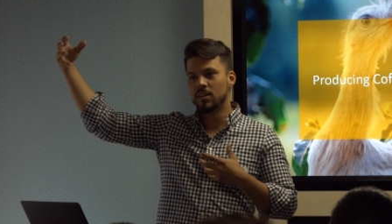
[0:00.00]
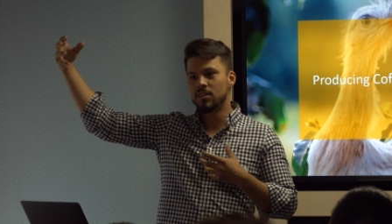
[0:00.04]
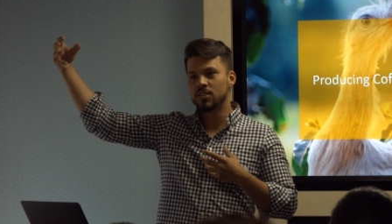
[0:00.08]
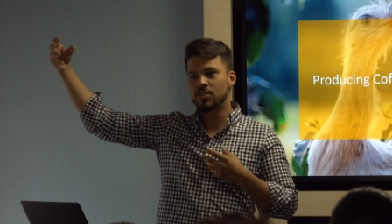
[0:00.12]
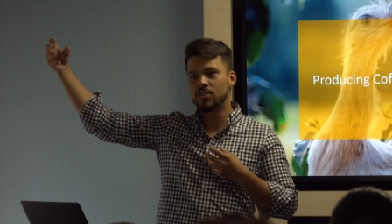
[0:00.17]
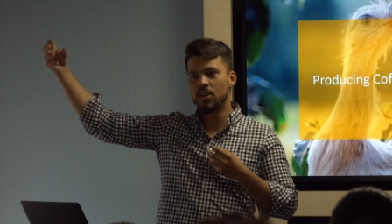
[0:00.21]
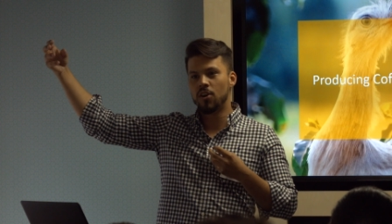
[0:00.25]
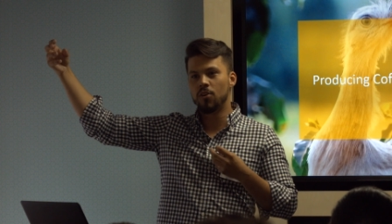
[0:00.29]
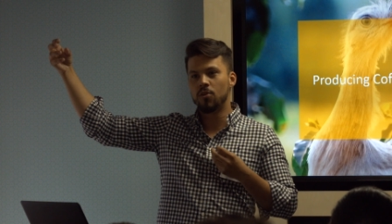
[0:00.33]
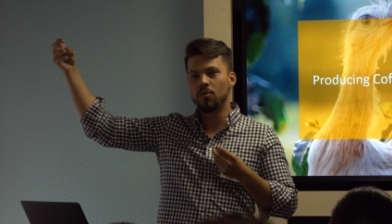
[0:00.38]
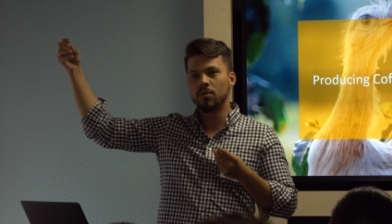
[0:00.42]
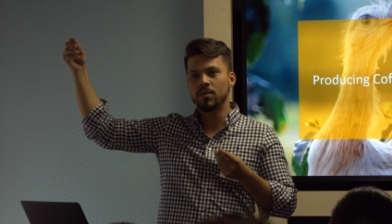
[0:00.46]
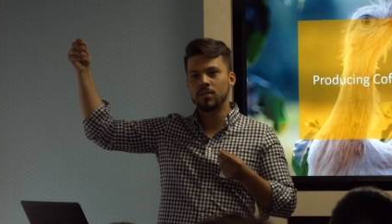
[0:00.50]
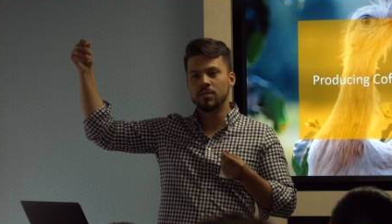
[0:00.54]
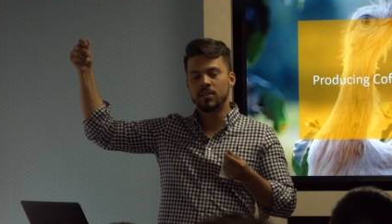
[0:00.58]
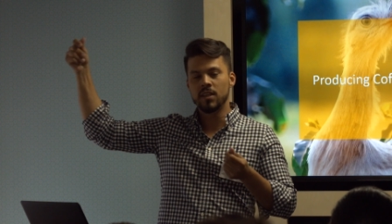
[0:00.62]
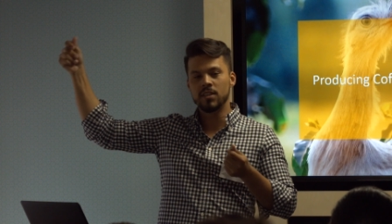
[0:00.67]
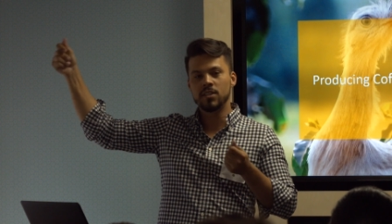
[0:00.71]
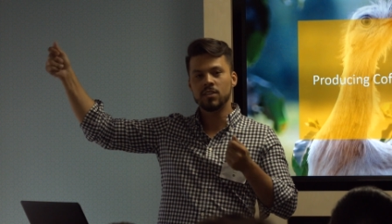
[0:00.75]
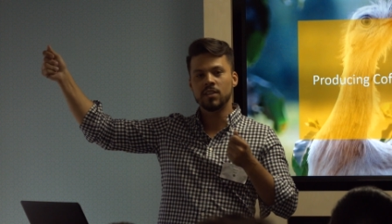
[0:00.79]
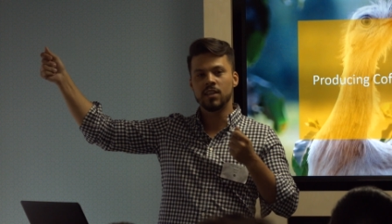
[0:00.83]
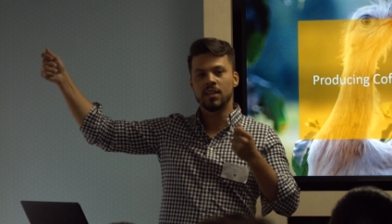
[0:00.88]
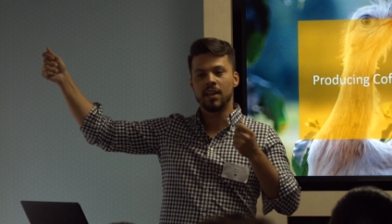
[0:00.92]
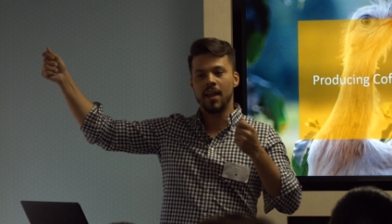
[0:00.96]
So
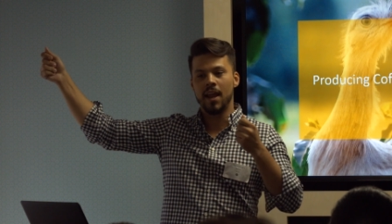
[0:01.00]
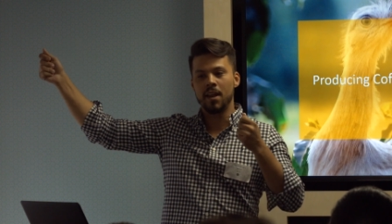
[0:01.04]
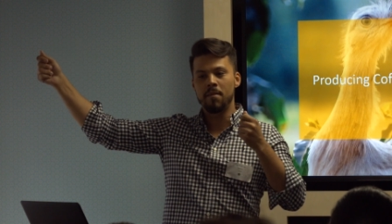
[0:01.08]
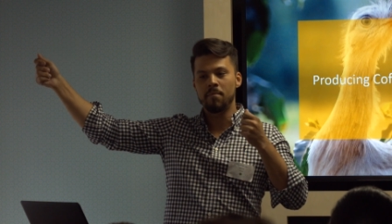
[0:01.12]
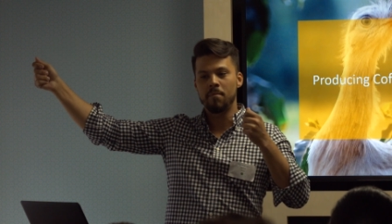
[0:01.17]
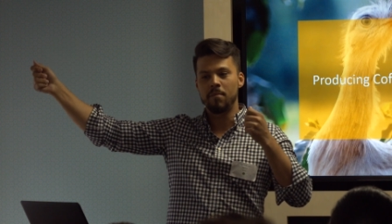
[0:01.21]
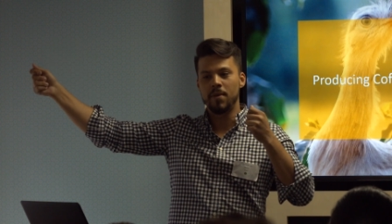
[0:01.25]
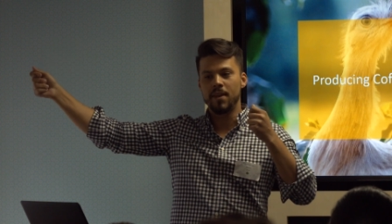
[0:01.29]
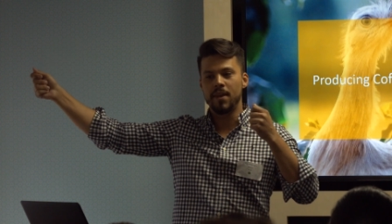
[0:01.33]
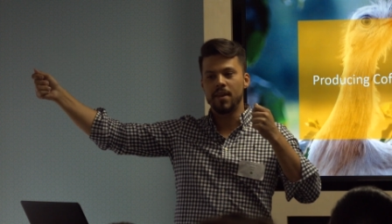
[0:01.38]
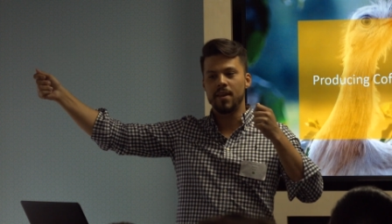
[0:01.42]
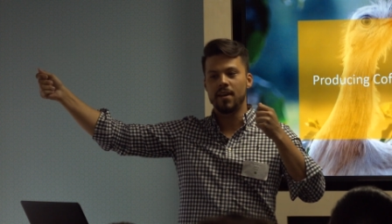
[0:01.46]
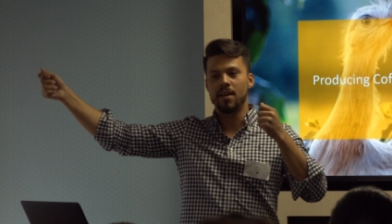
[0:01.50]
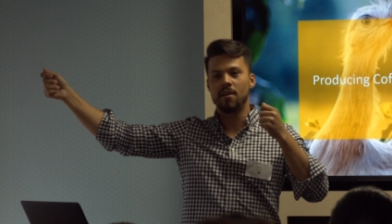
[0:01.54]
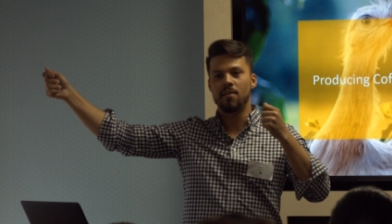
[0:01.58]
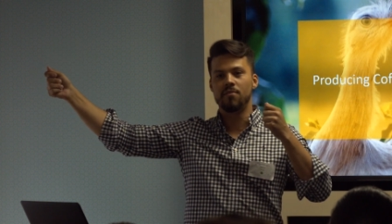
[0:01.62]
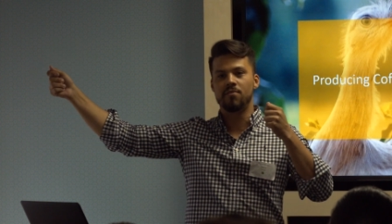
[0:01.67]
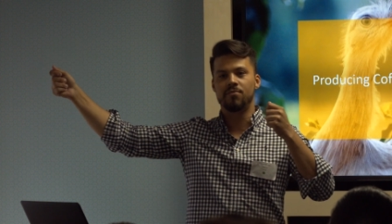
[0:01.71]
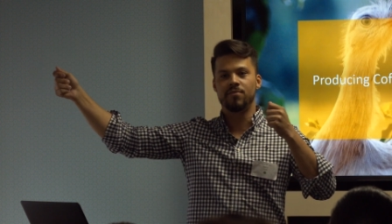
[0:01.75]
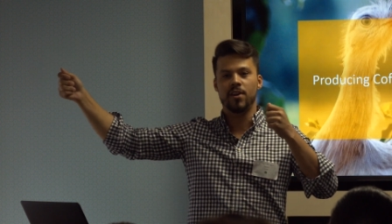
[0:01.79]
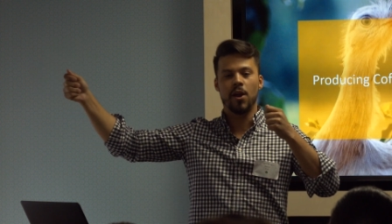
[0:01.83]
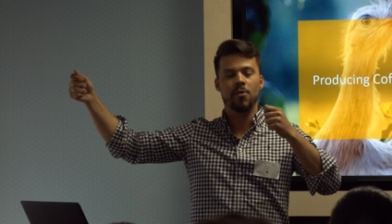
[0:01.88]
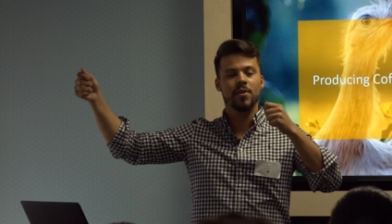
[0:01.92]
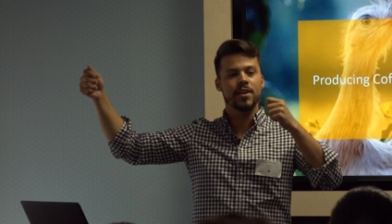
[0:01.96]
this can be a
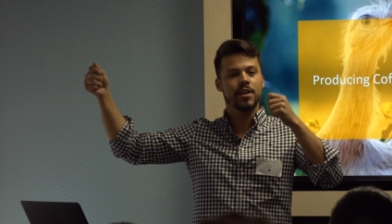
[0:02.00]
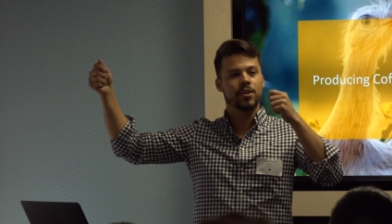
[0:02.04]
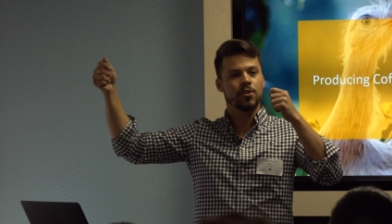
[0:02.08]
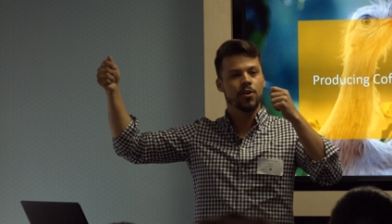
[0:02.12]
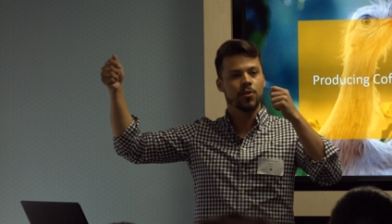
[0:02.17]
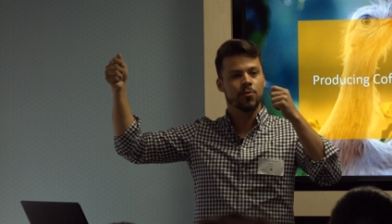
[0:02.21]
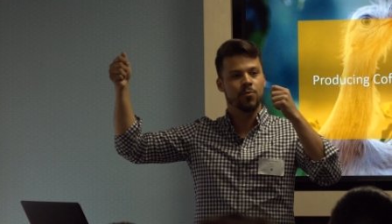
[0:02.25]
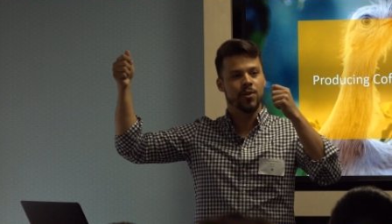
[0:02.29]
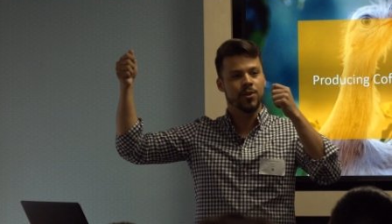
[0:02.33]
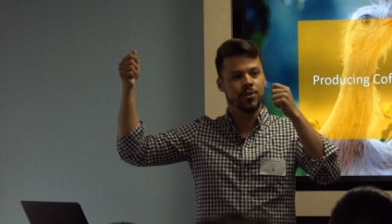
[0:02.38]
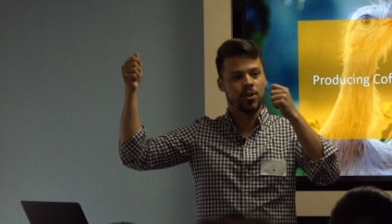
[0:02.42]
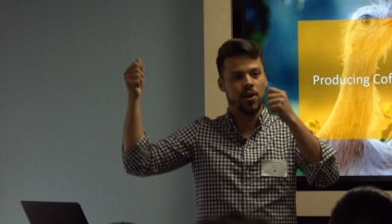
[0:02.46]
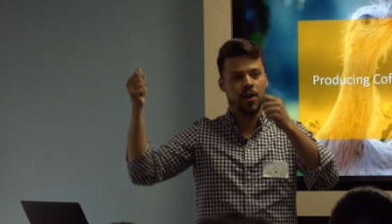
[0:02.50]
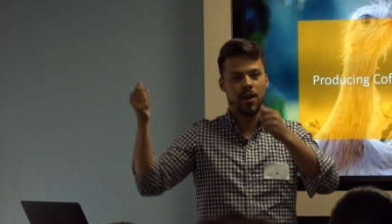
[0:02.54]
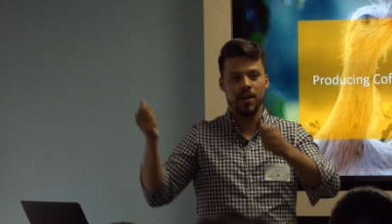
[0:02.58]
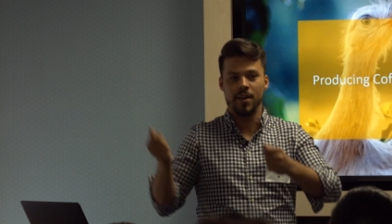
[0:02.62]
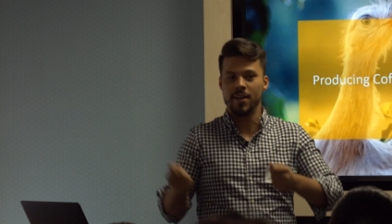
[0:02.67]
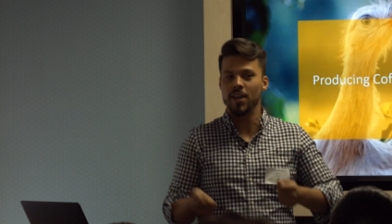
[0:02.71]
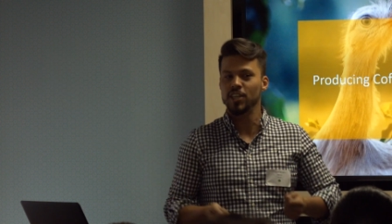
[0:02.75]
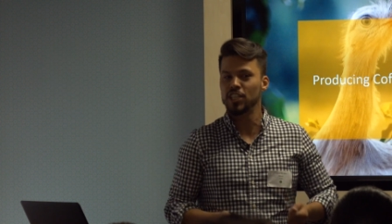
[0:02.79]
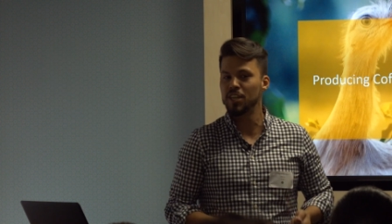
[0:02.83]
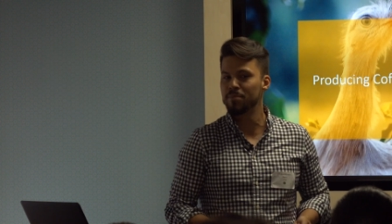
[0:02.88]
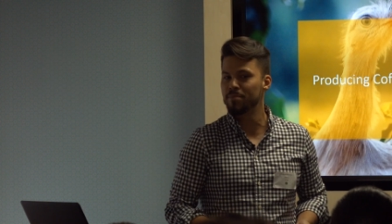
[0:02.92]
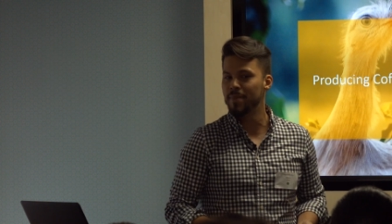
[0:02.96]
very good
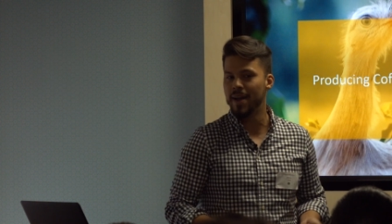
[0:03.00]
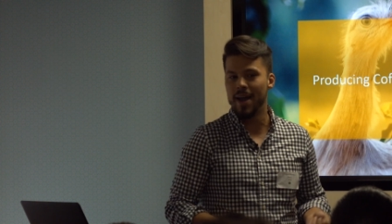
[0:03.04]
recognition,